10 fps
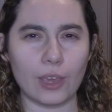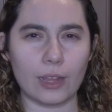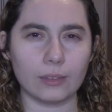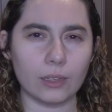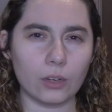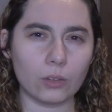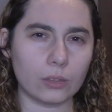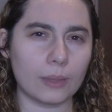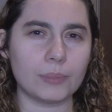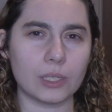you get little
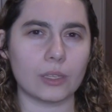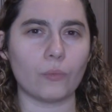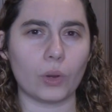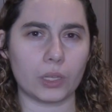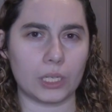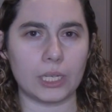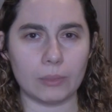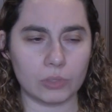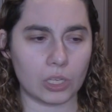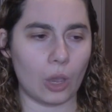glimpses of where the
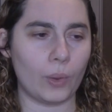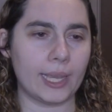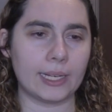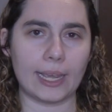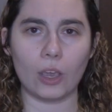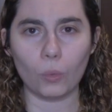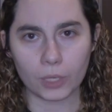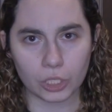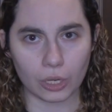team's going. Naomi